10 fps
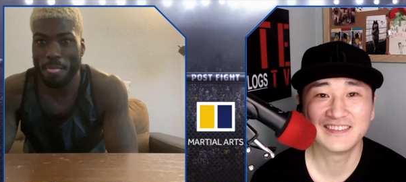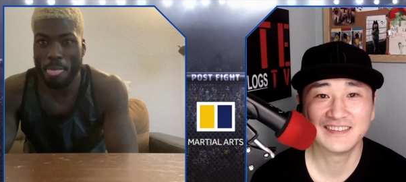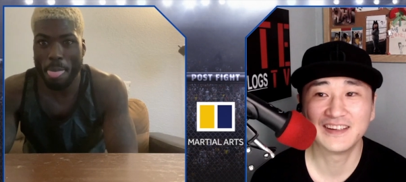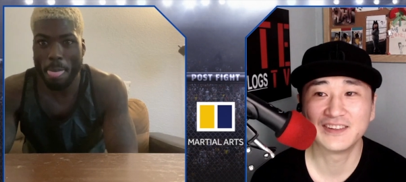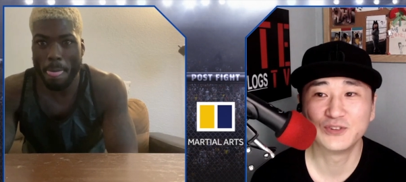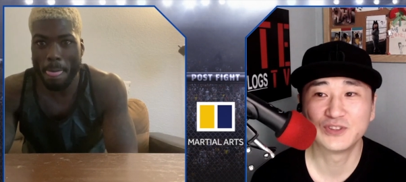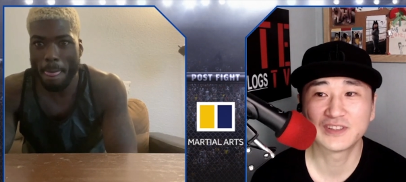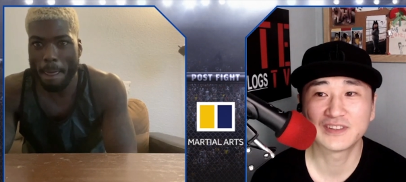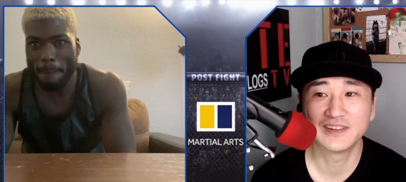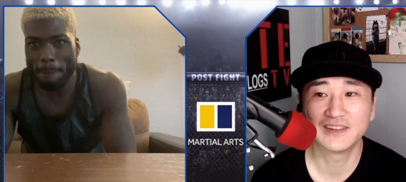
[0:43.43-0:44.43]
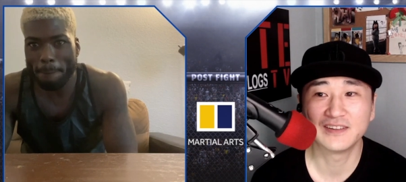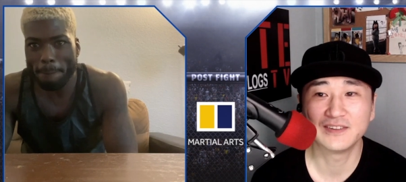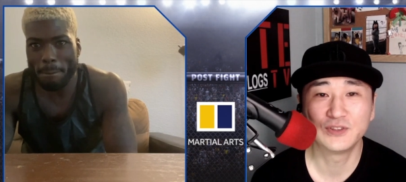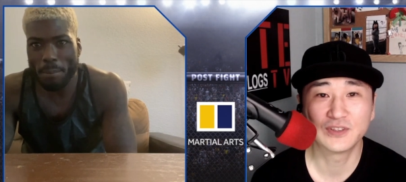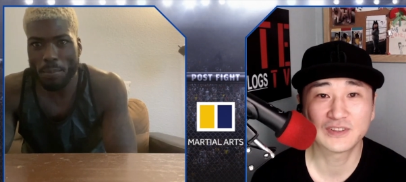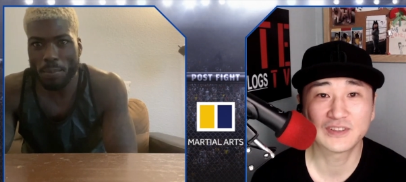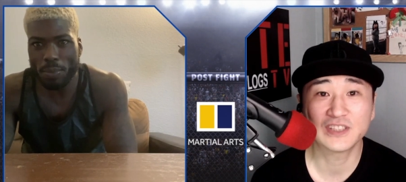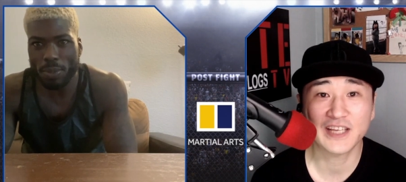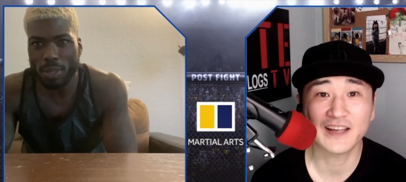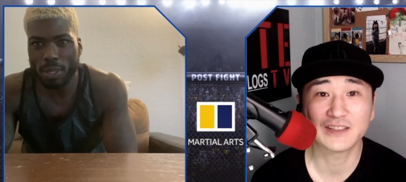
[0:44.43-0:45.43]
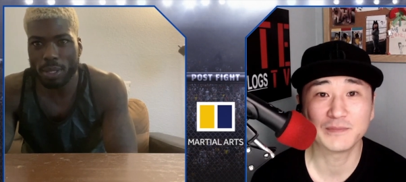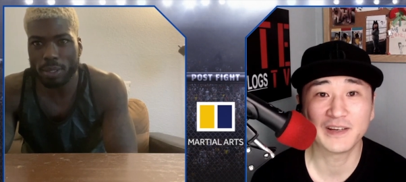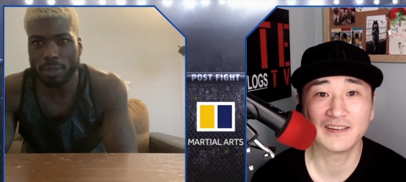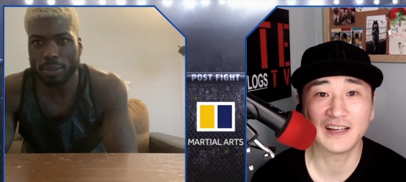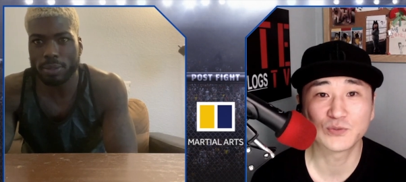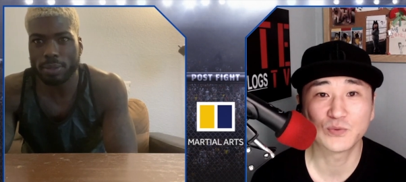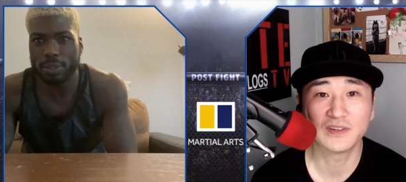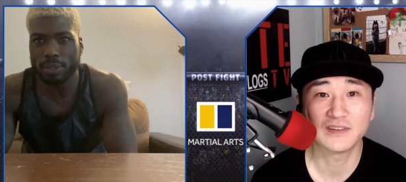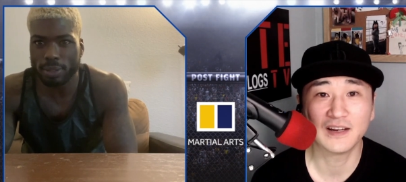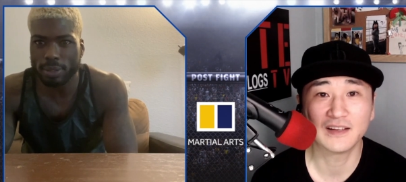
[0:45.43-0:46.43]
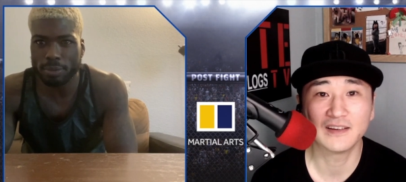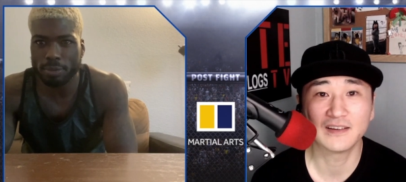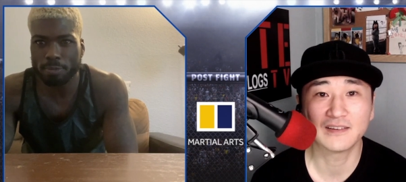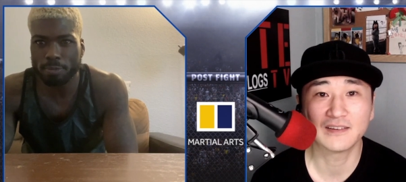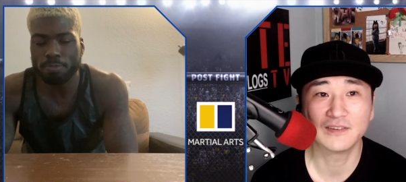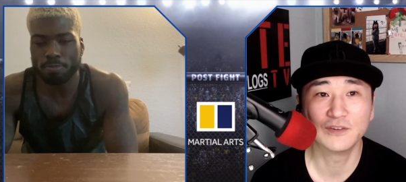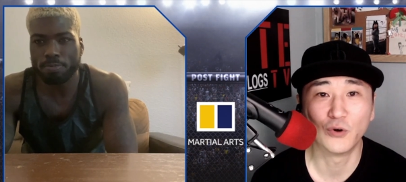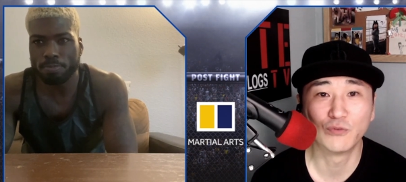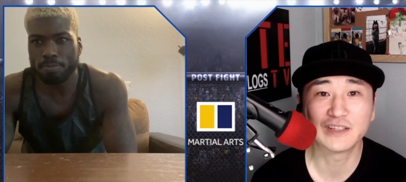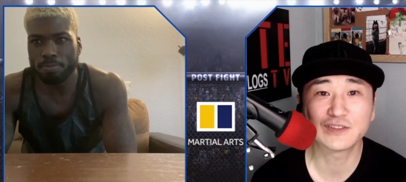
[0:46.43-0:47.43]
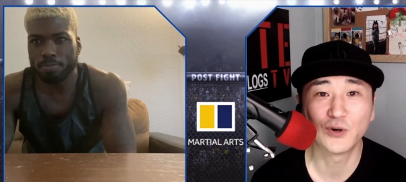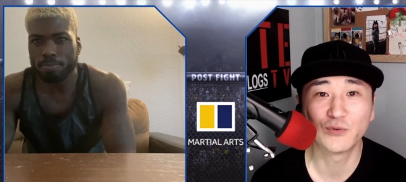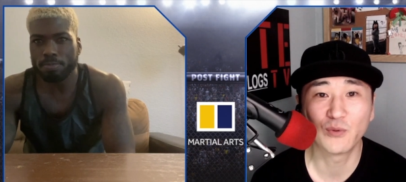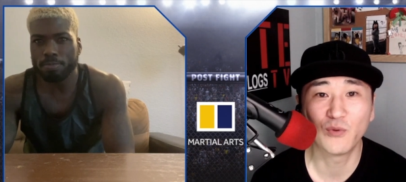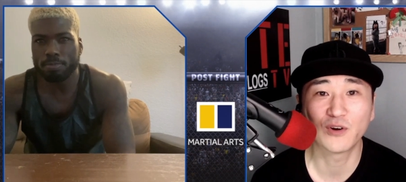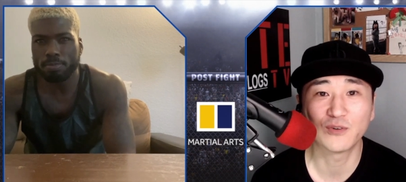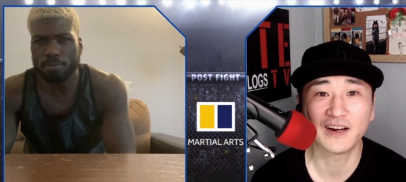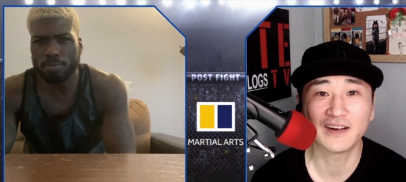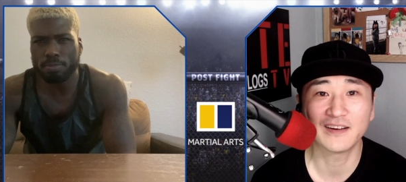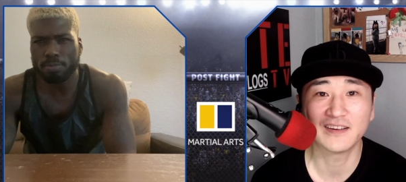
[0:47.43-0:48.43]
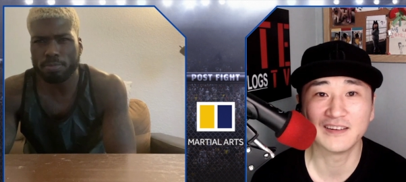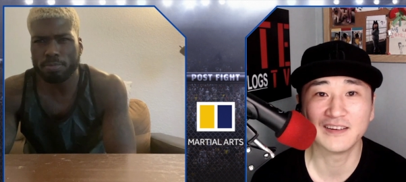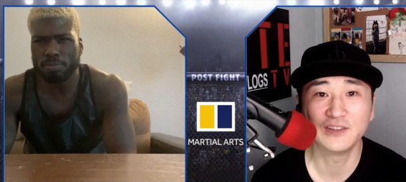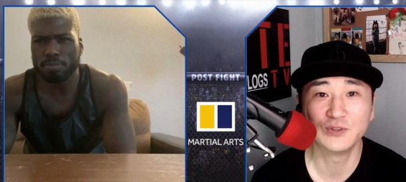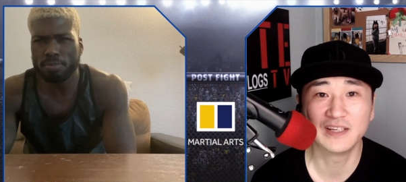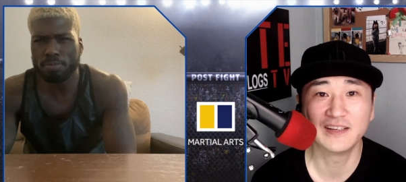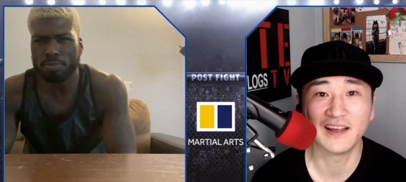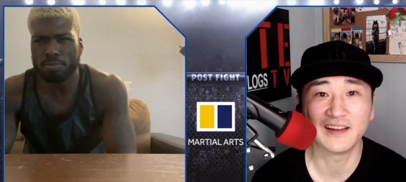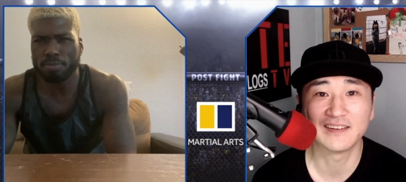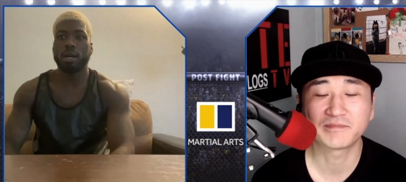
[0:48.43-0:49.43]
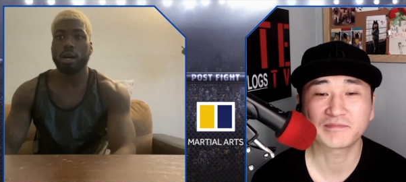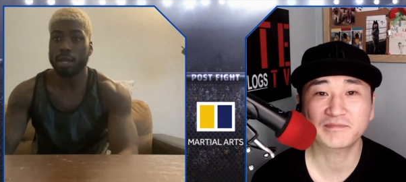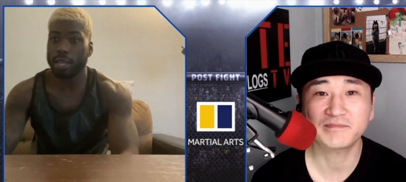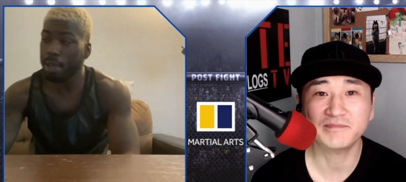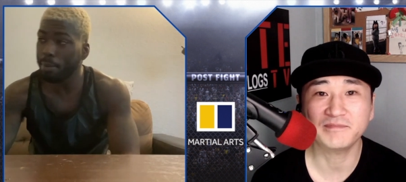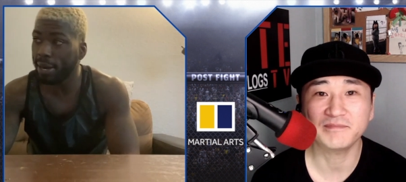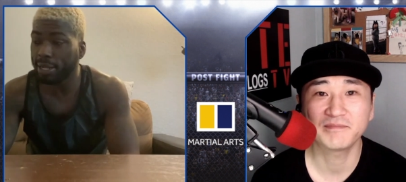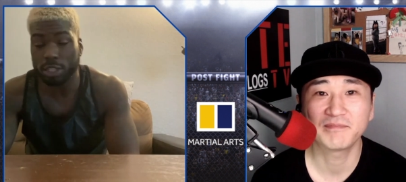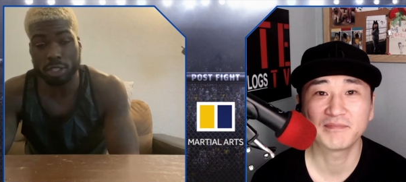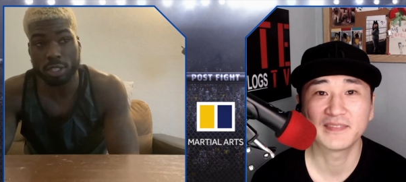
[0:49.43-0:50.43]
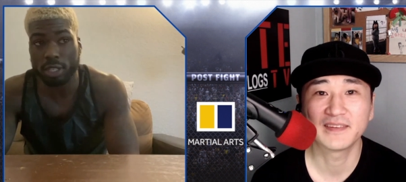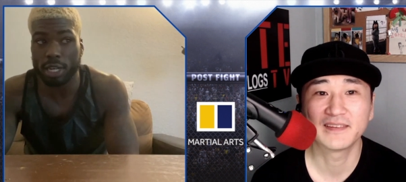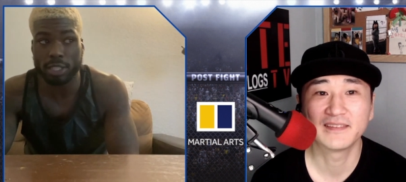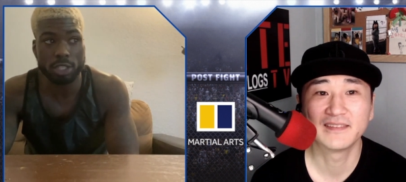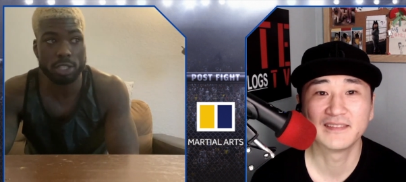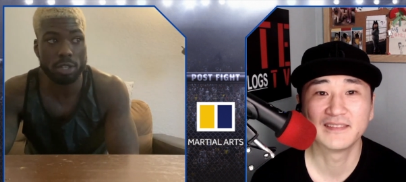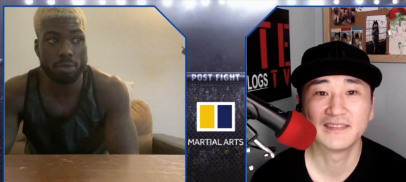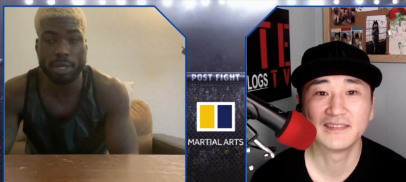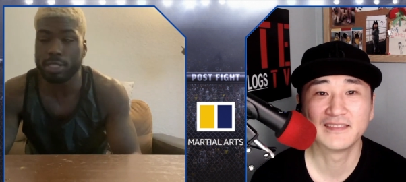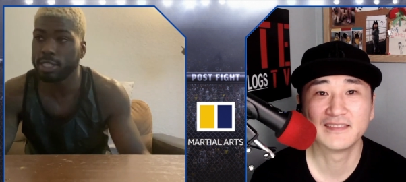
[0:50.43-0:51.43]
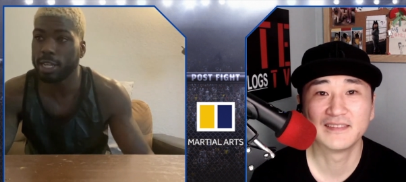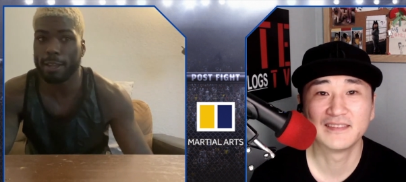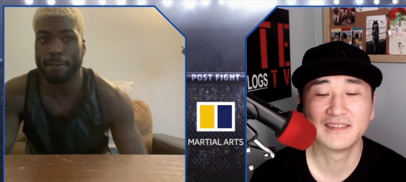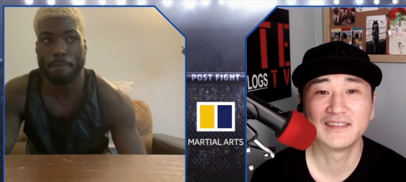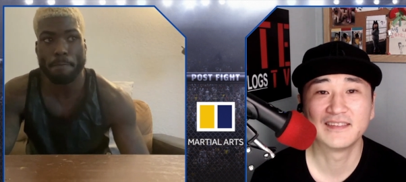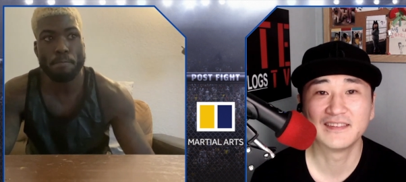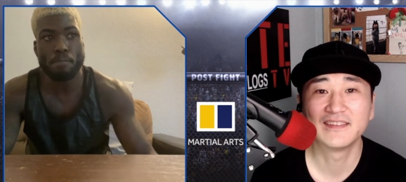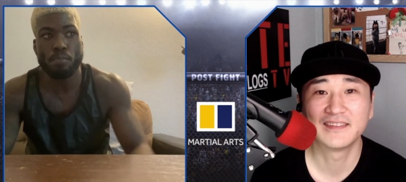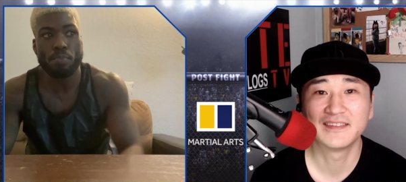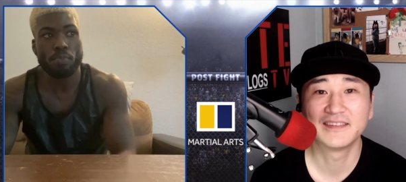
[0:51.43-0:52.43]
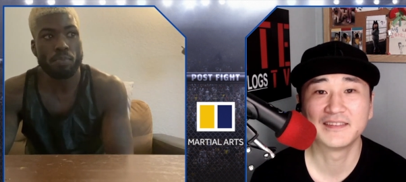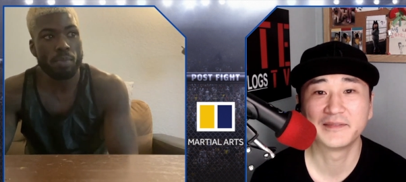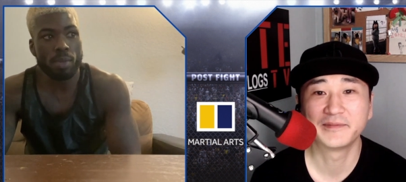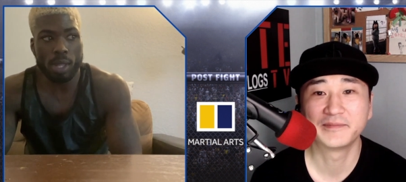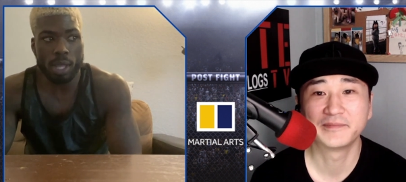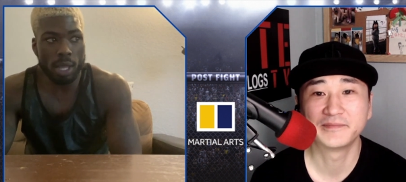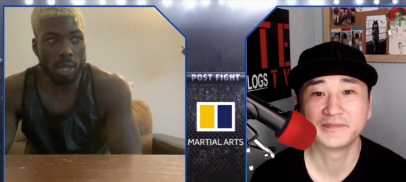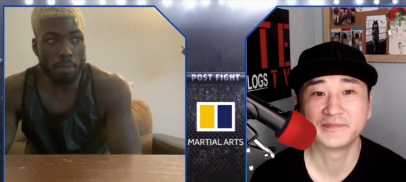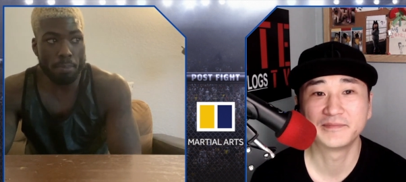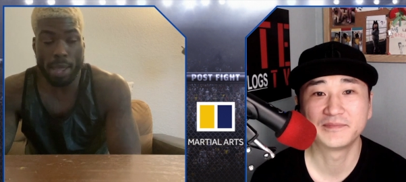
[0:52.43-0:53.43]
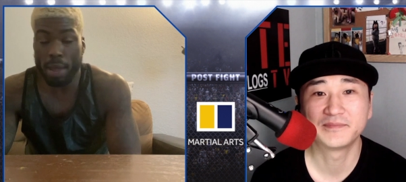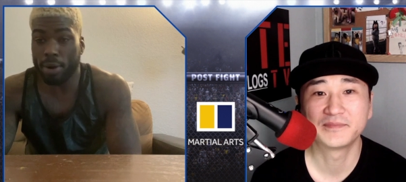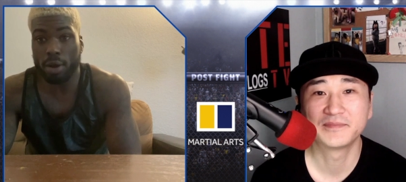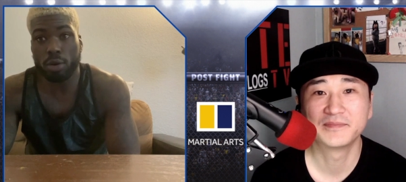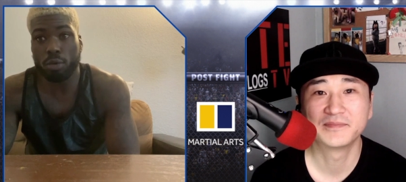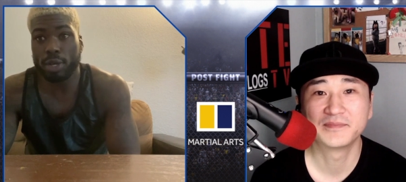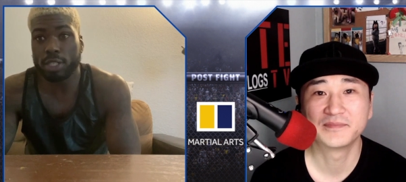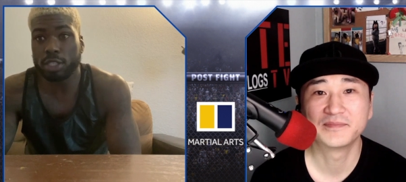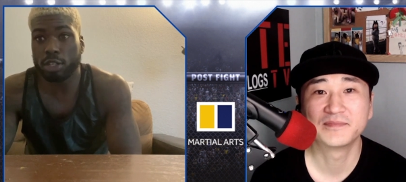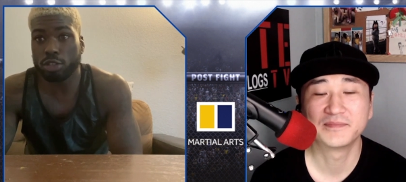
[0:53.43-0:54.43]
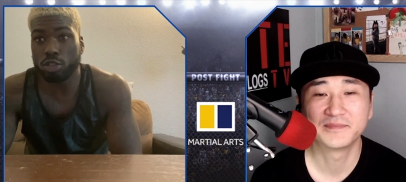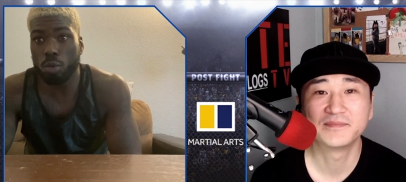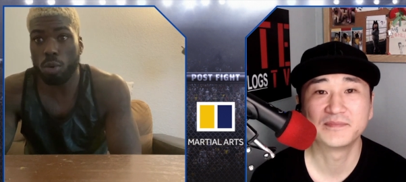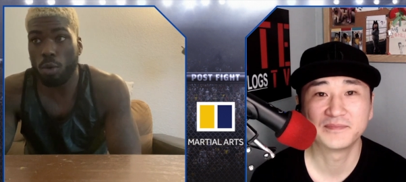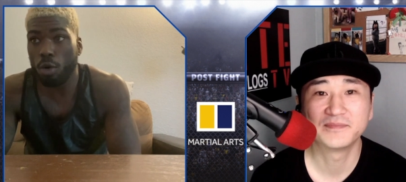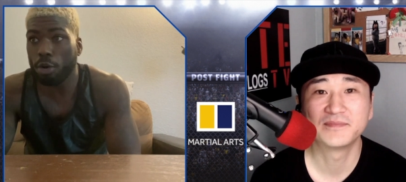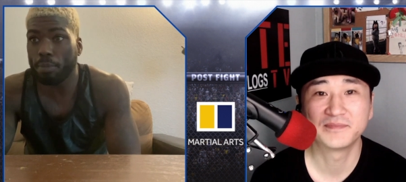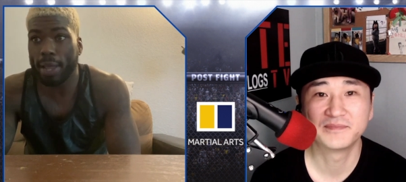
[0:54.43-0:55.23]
Speaker 1: Yeah, you took the you took the chance, man. That's what I think. No risk, no reward, right? And and you did that.
Speaker 2: Oh uh, yeah, man. I took the I took the risks, and man, without no risk, there's no reward,